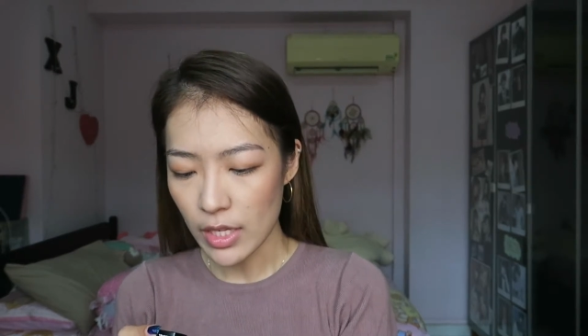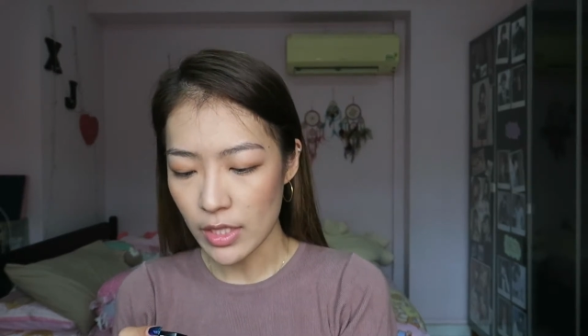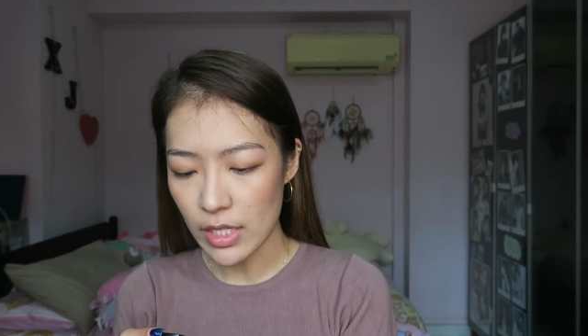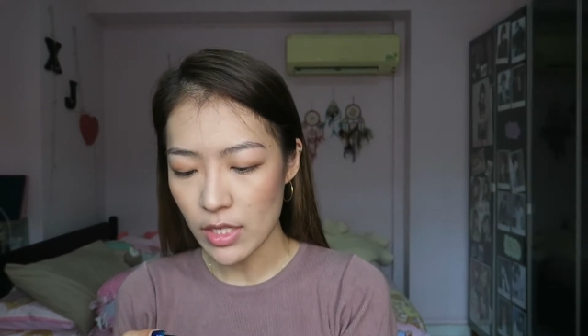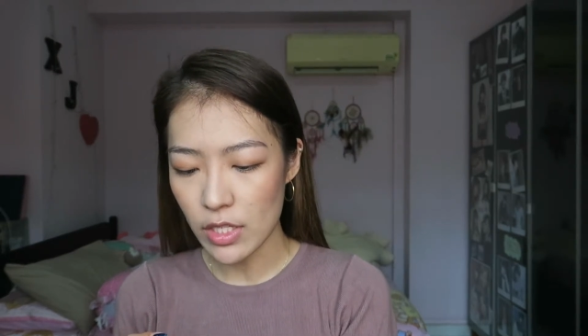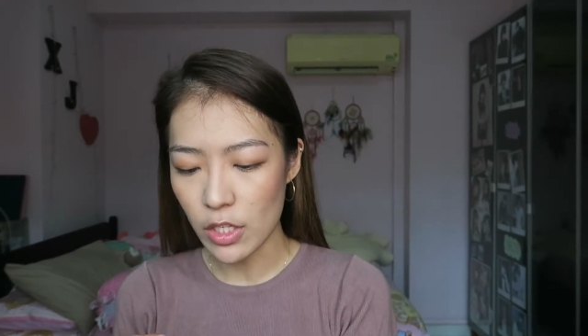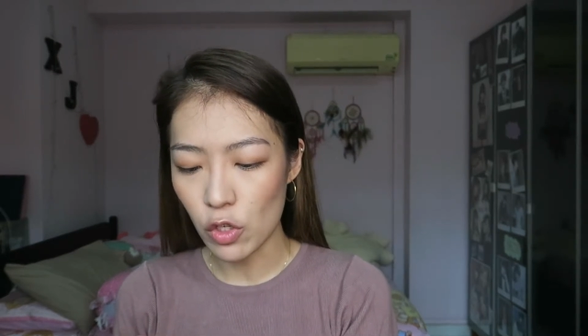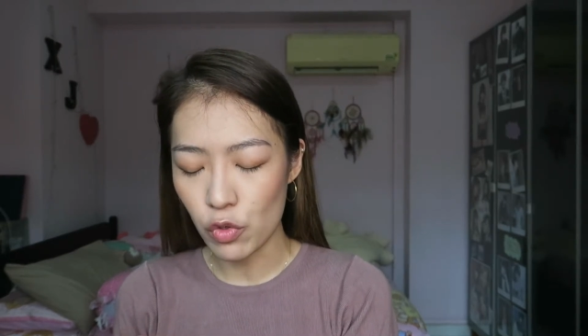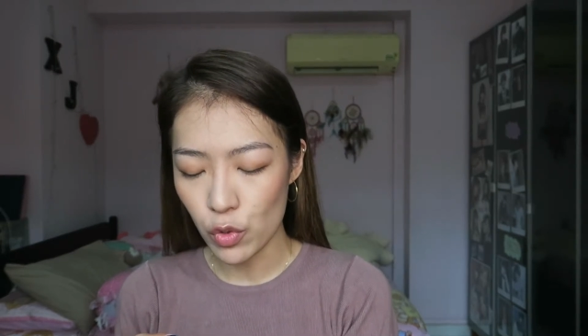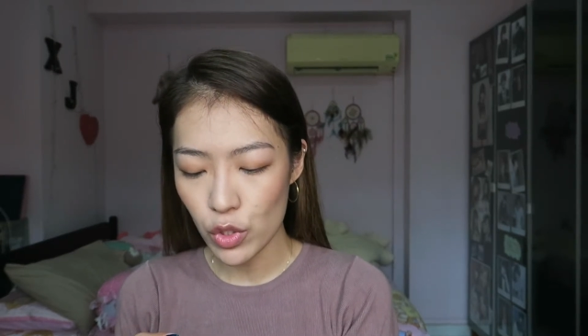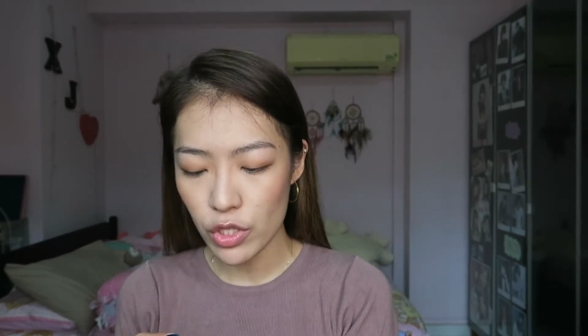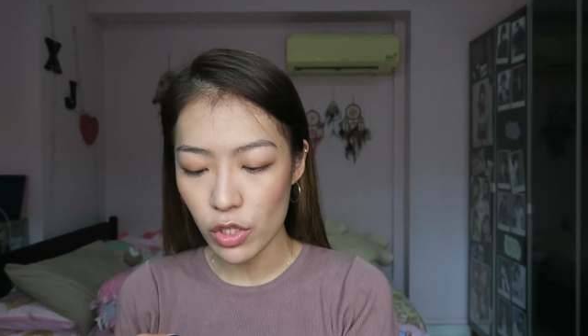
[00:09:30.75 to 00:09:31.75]
This is the
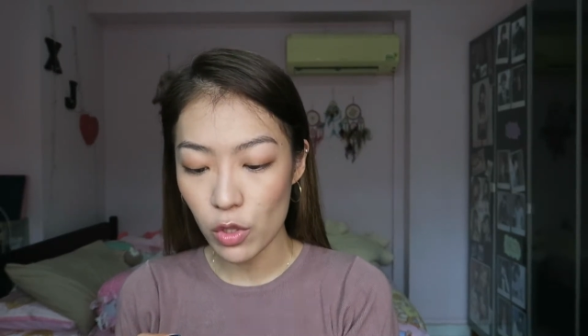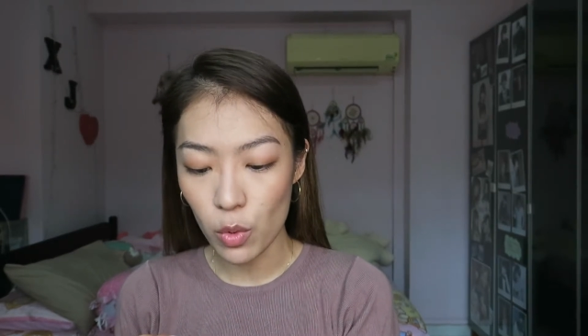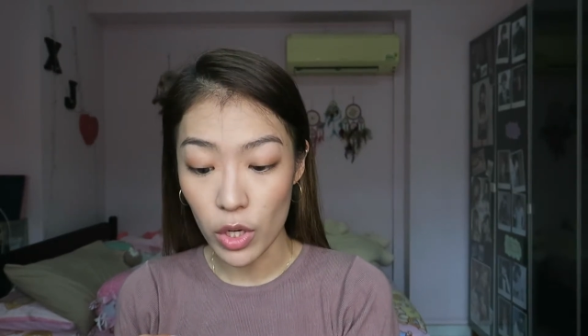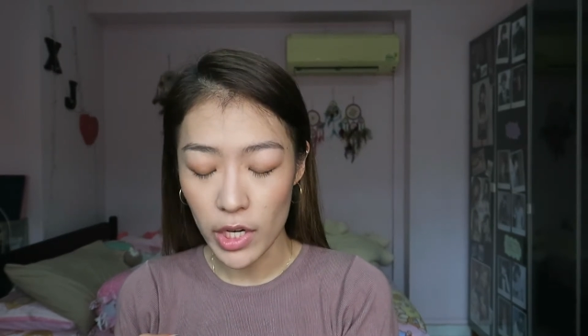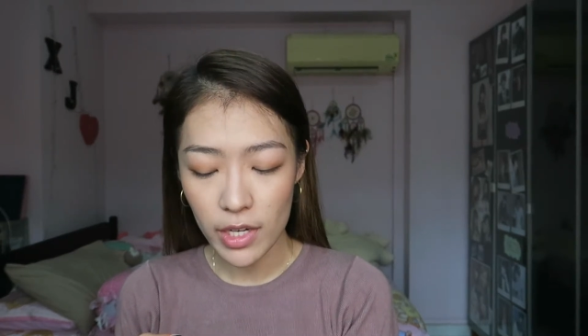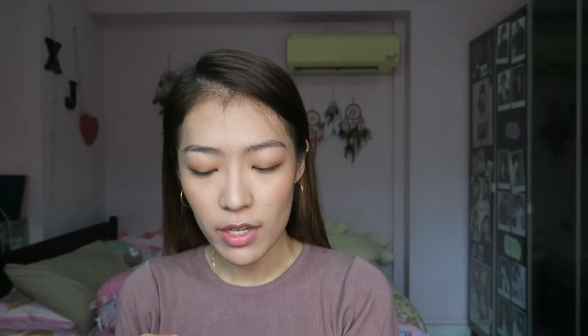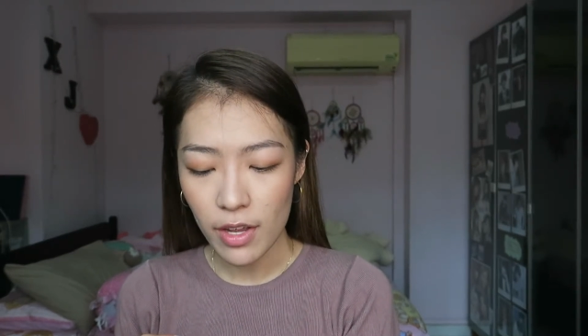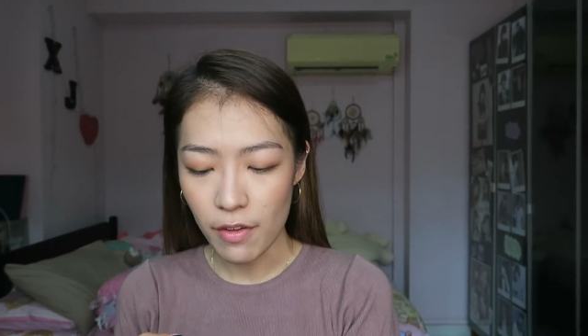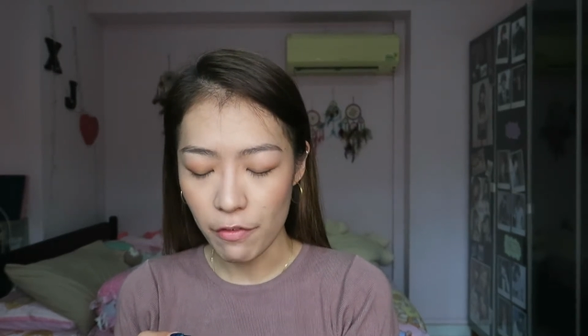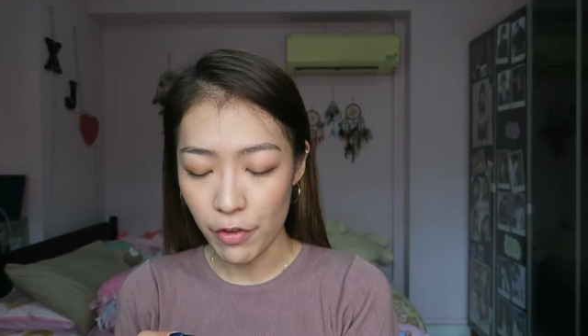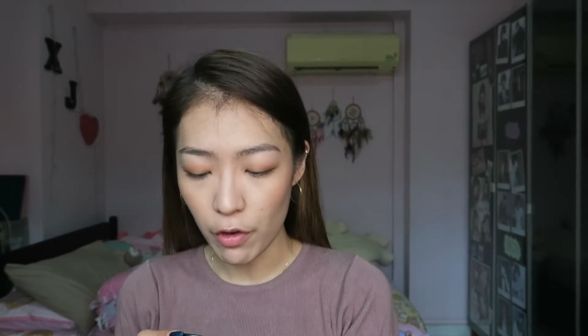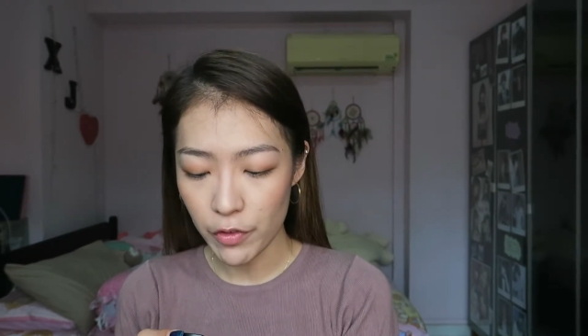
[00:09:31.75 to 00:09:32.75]
Rouge Allure
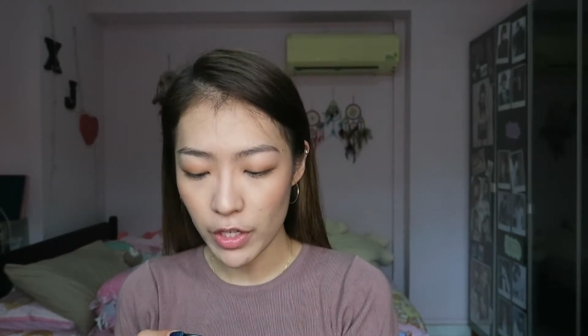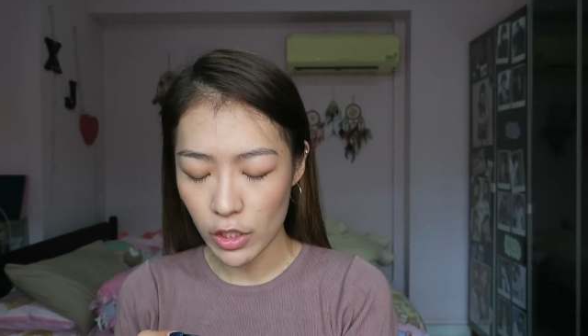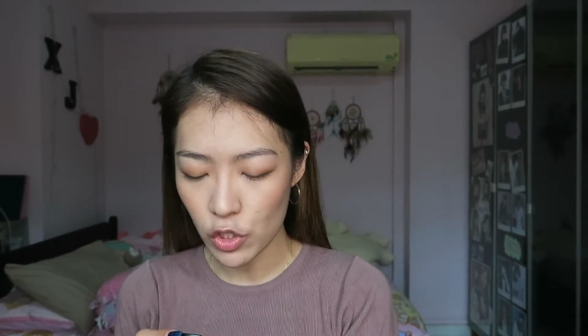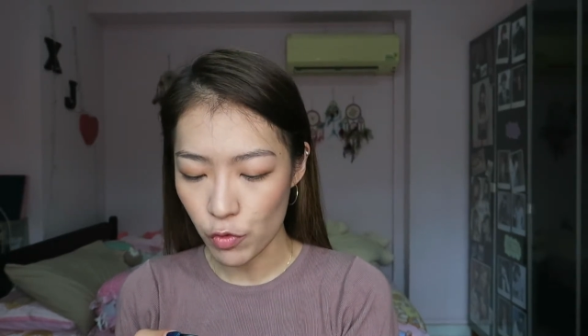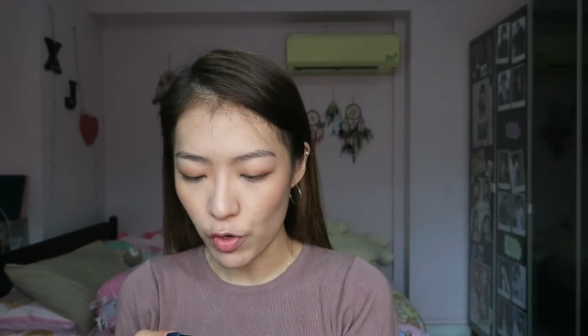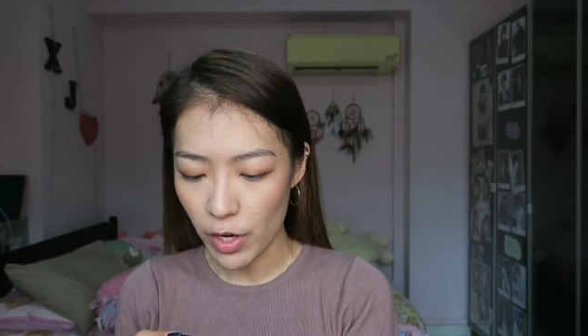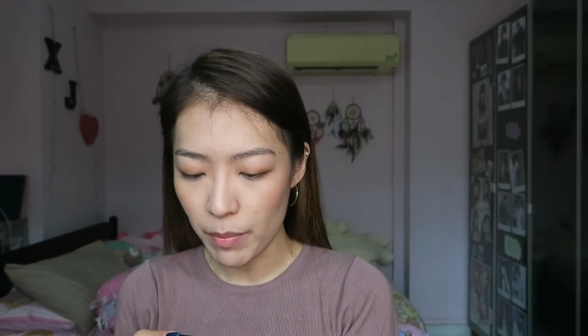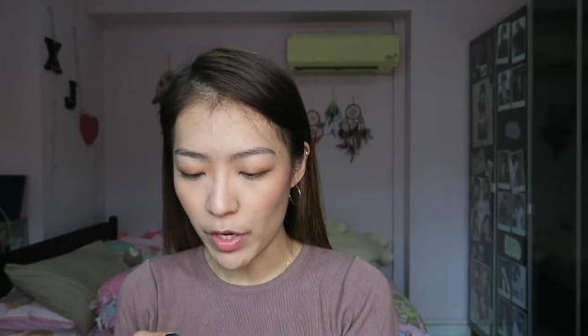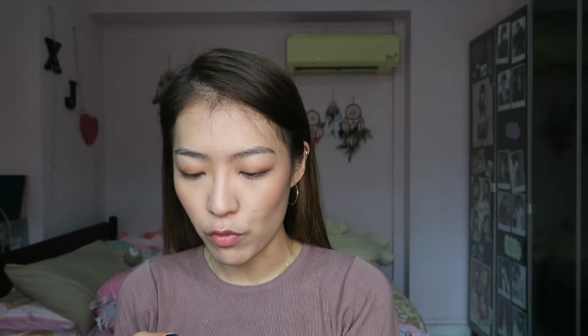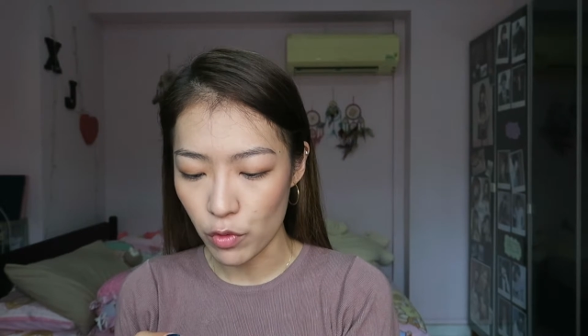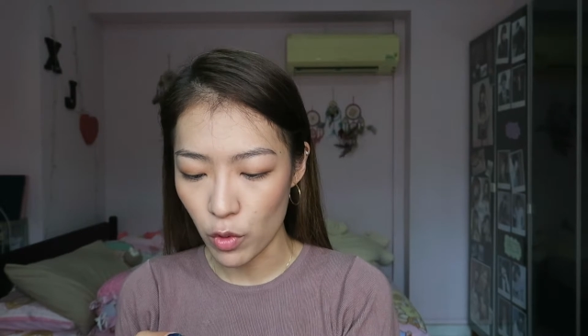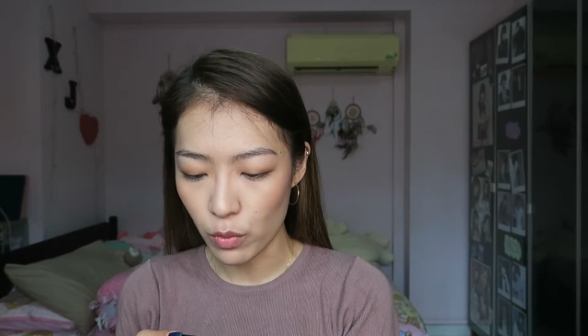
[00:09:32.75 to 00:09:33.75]
Velvet Extreme
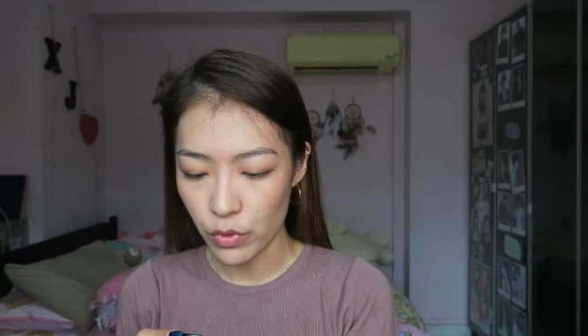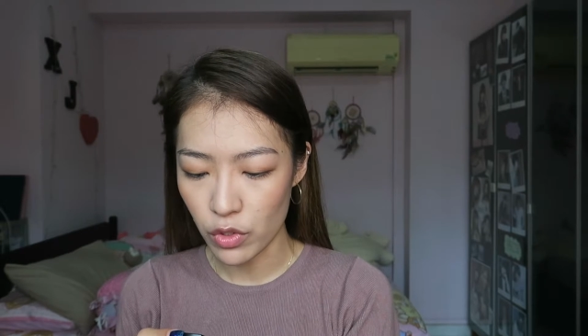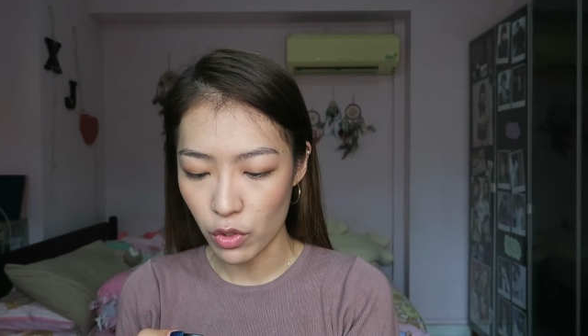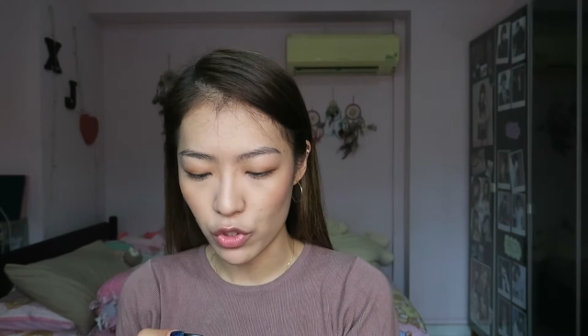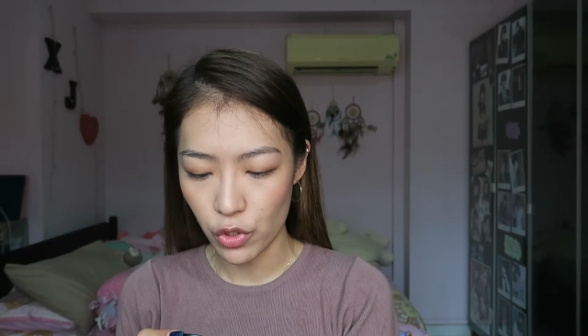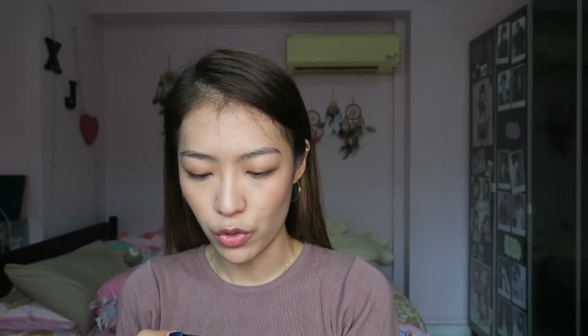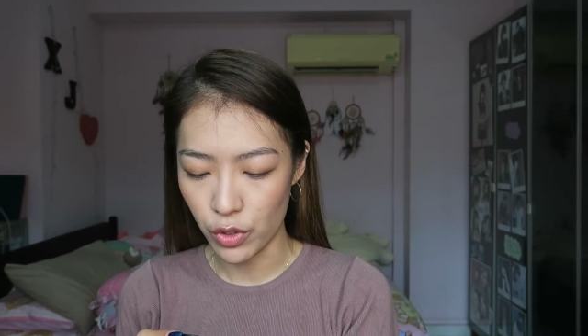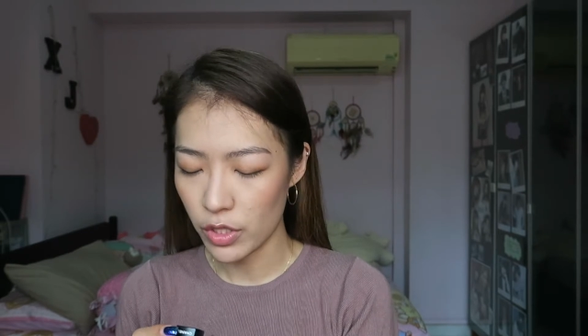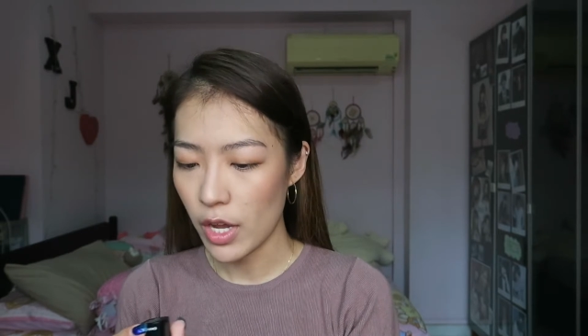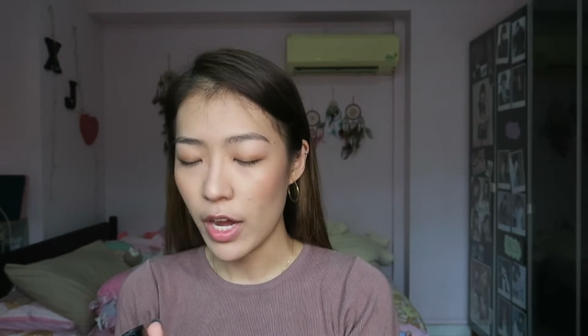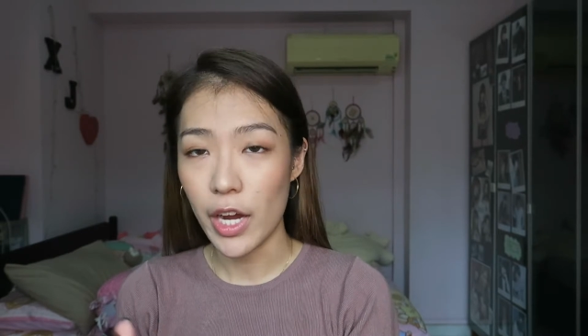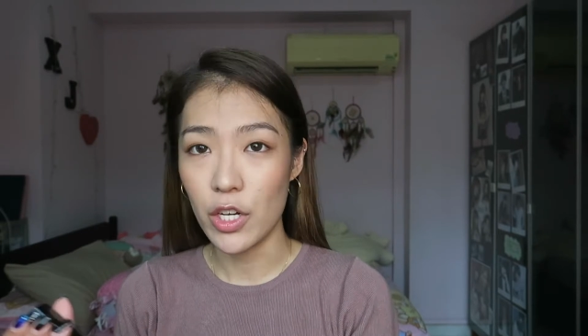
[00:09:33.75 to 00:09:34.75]
in Rose Nocturne
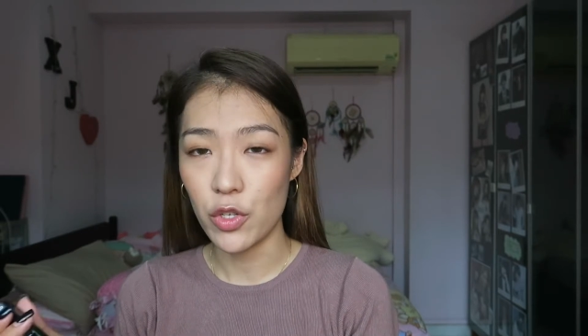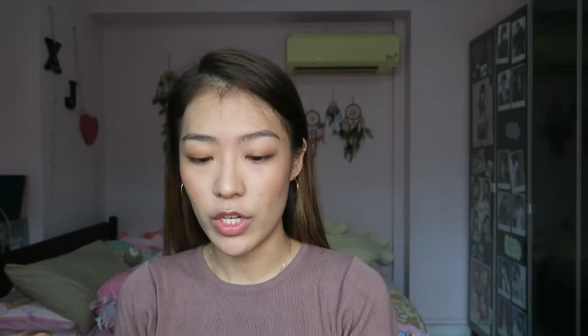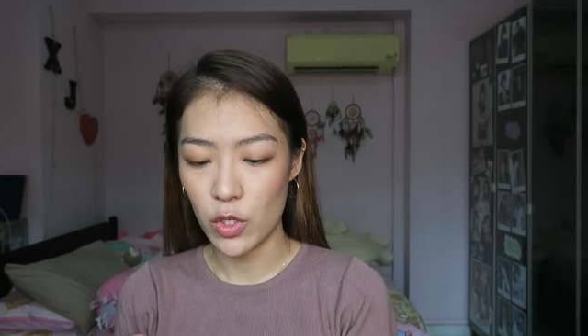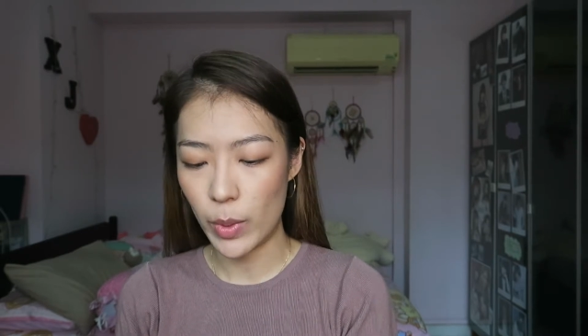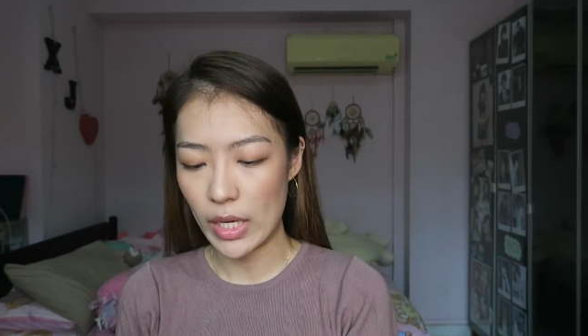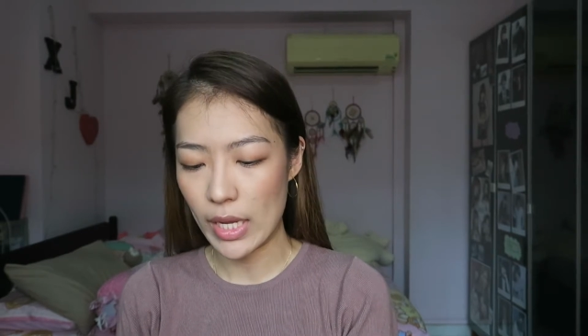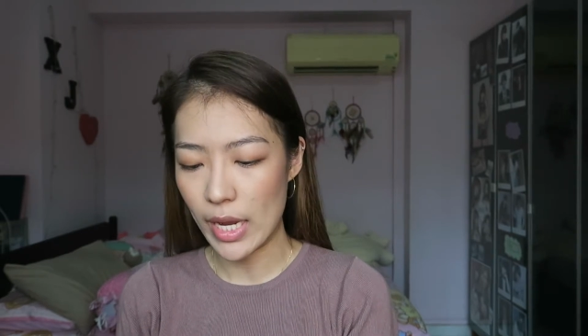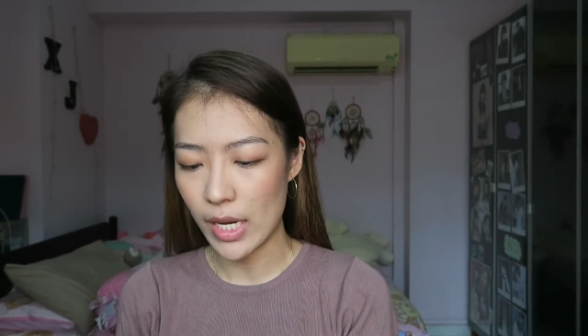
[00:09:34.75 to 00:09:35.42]
128.